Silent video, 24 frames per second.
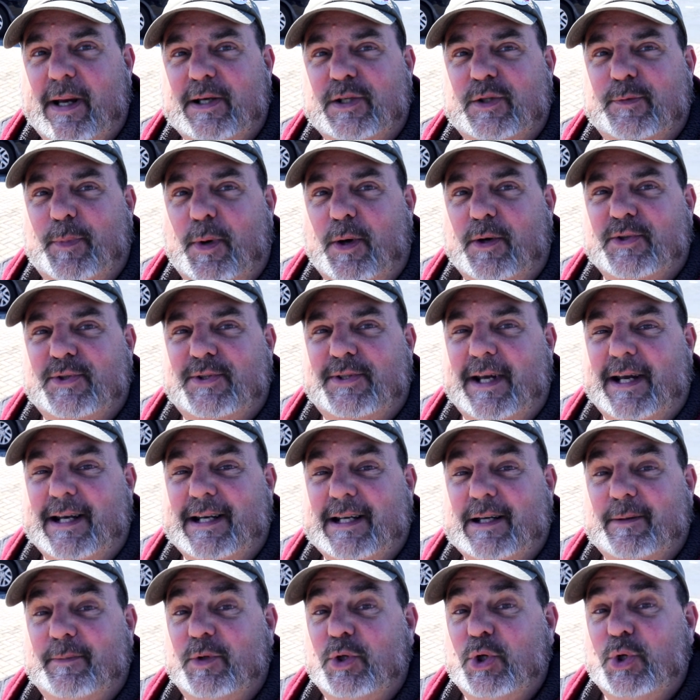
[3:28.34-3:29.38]
baseball
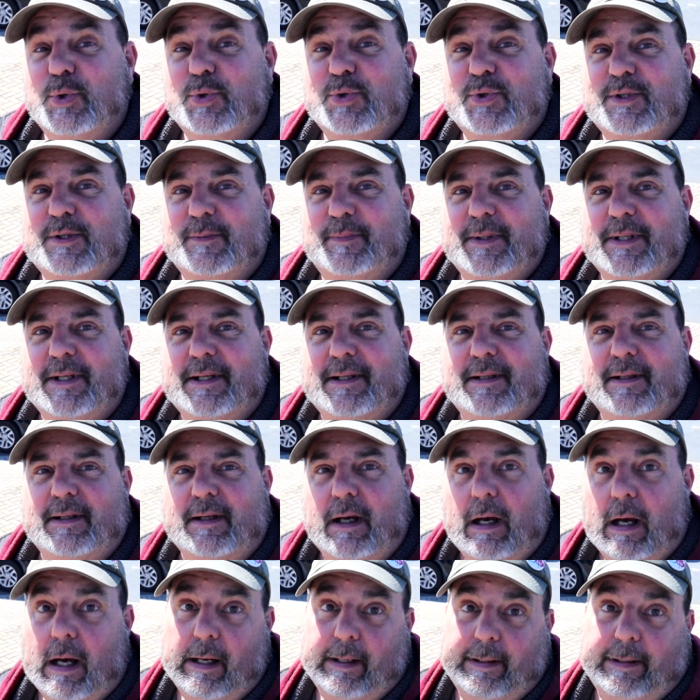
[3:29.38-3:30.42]
stadium used to be,
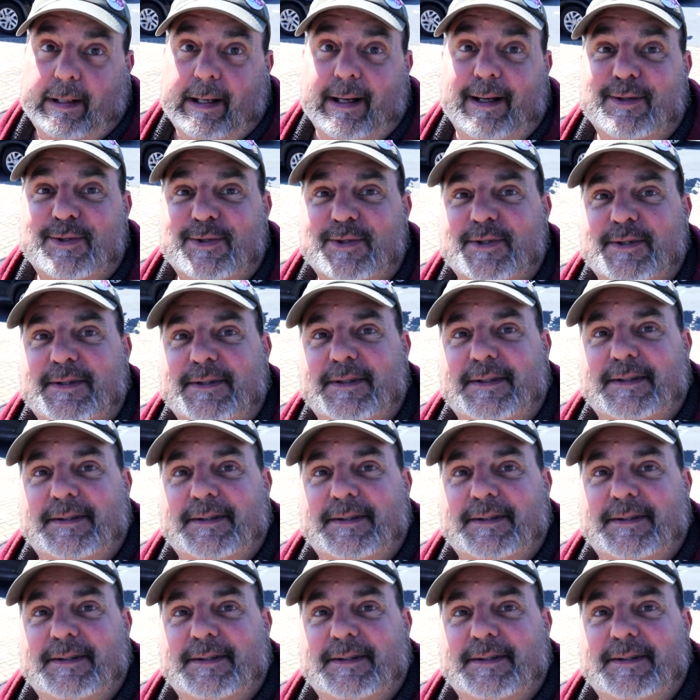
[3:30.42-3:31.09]
I guess.